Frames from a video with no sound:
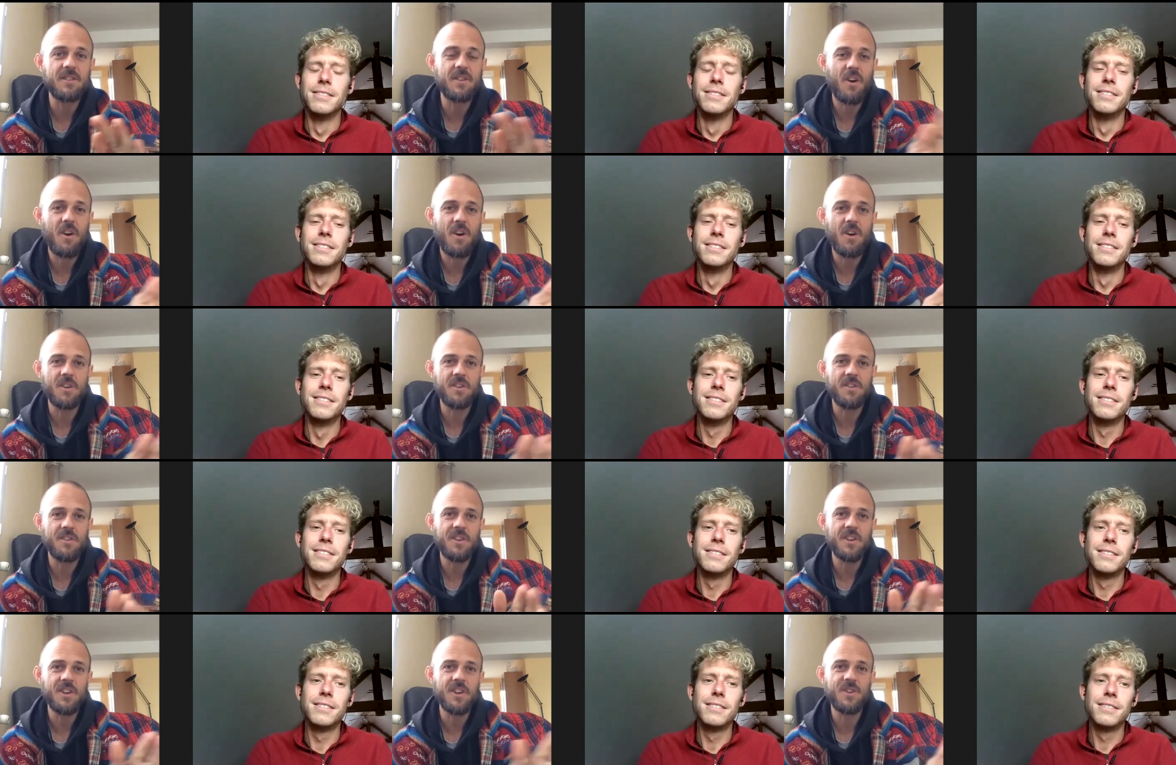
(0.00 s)
Speaker 1: gone.
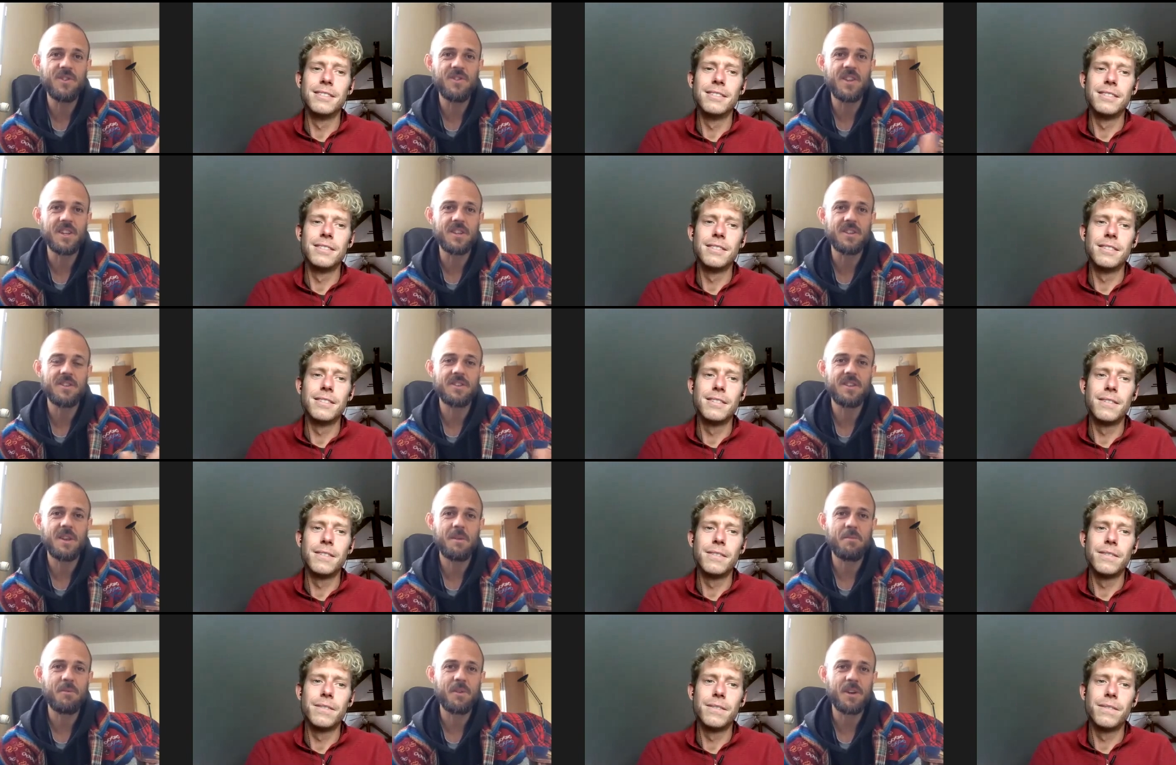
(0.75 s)
You know, that
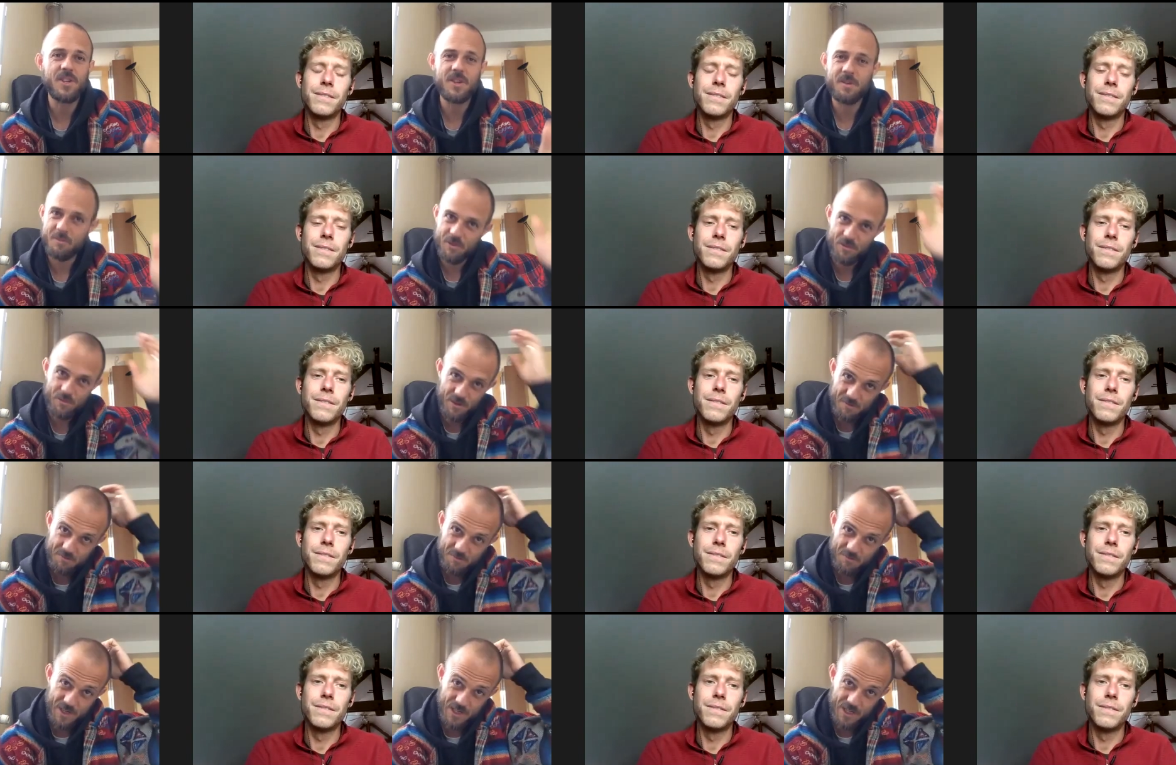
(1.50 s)
separation
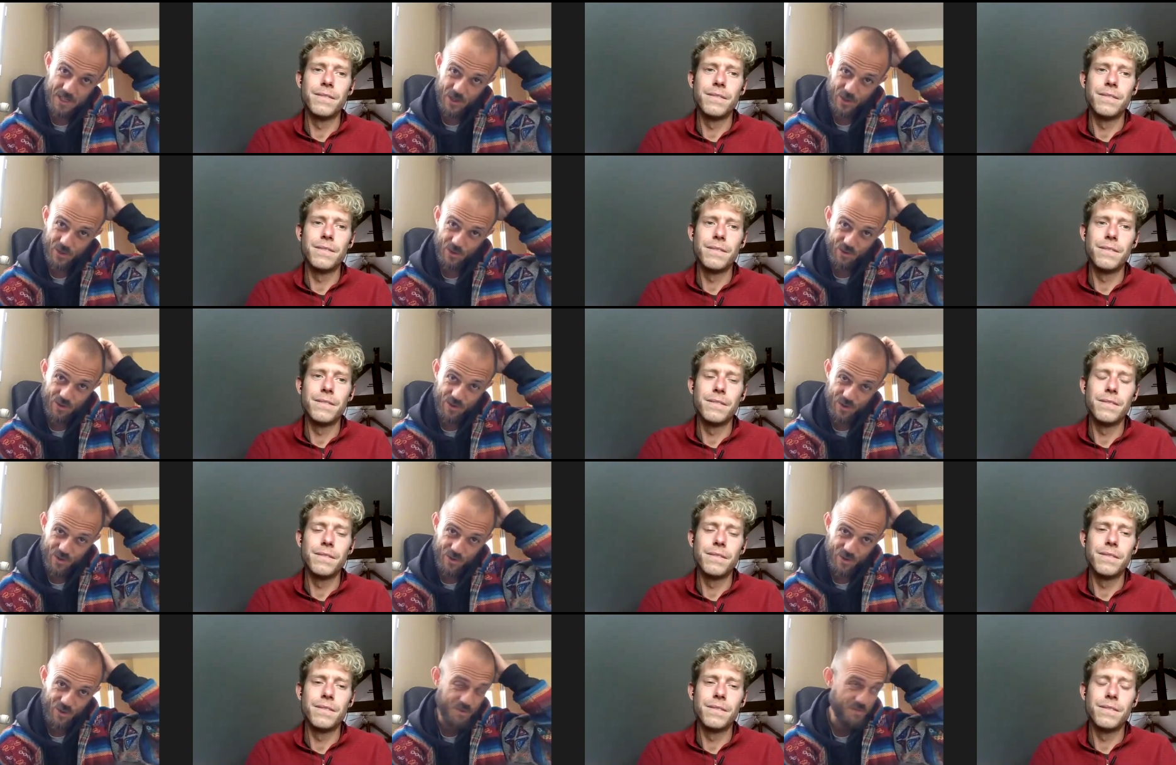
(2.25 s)
between me, you,
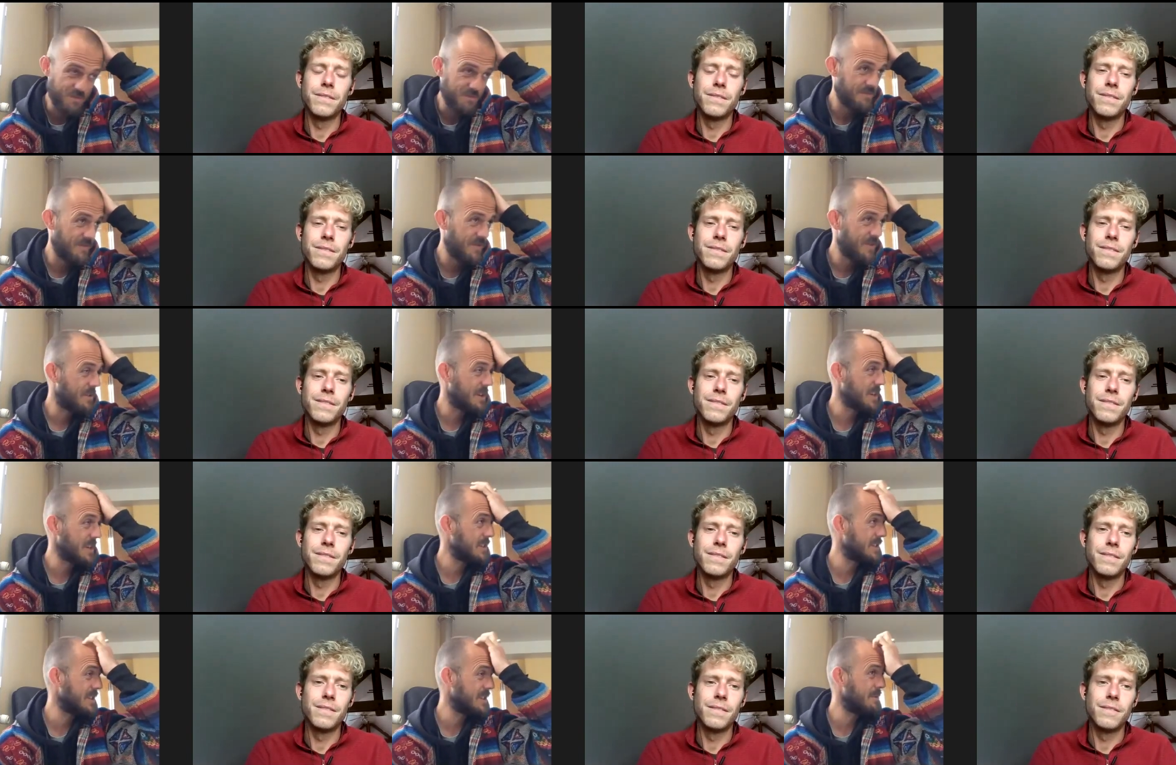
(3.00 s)
you, the
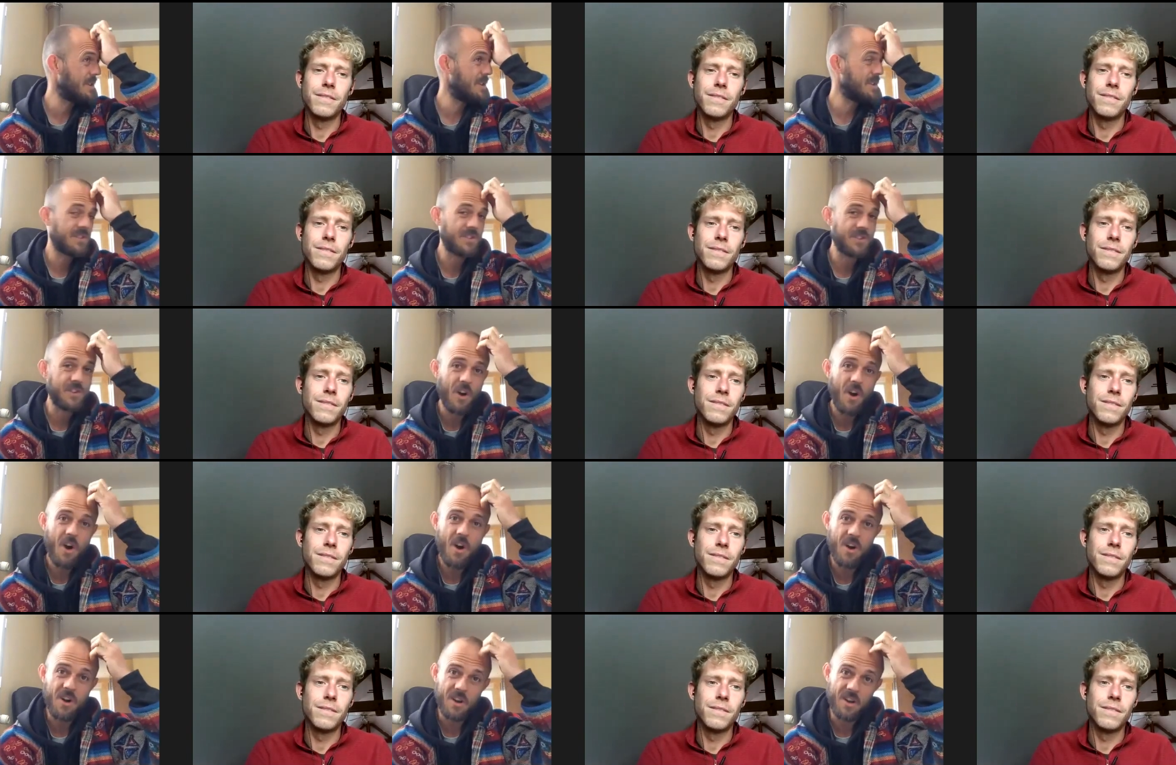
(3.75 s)
rest of the world is
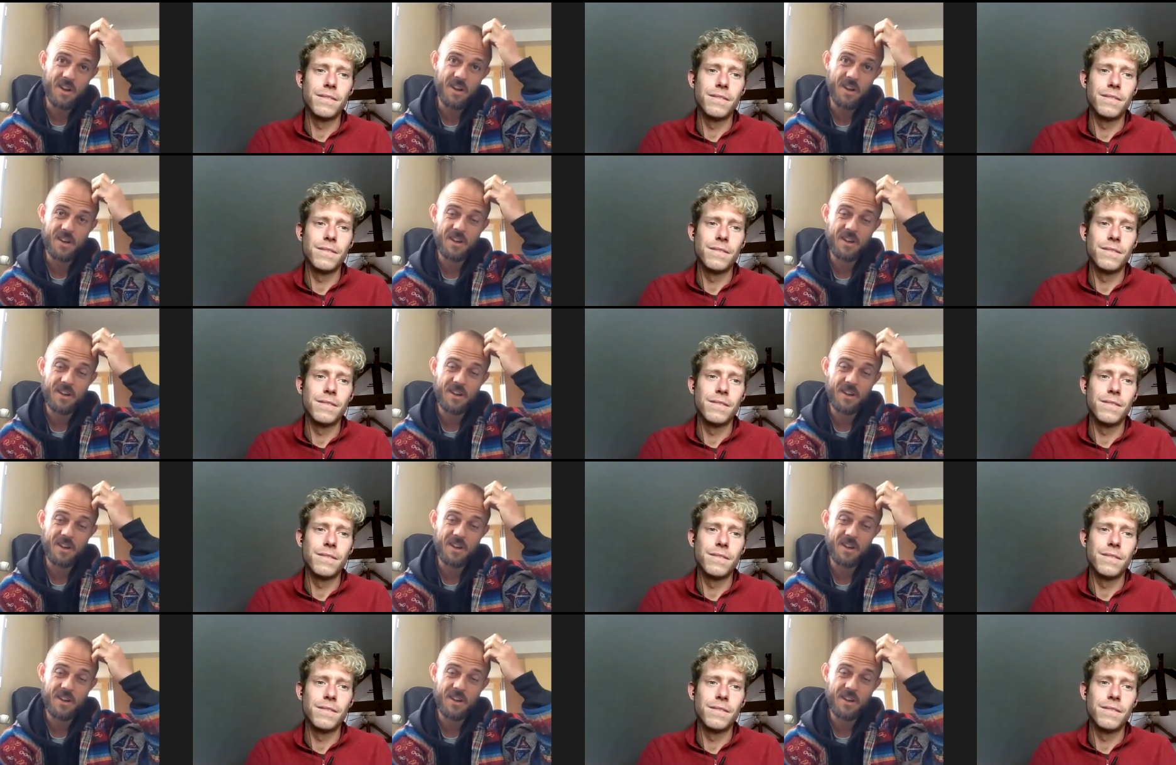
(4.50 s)
gone.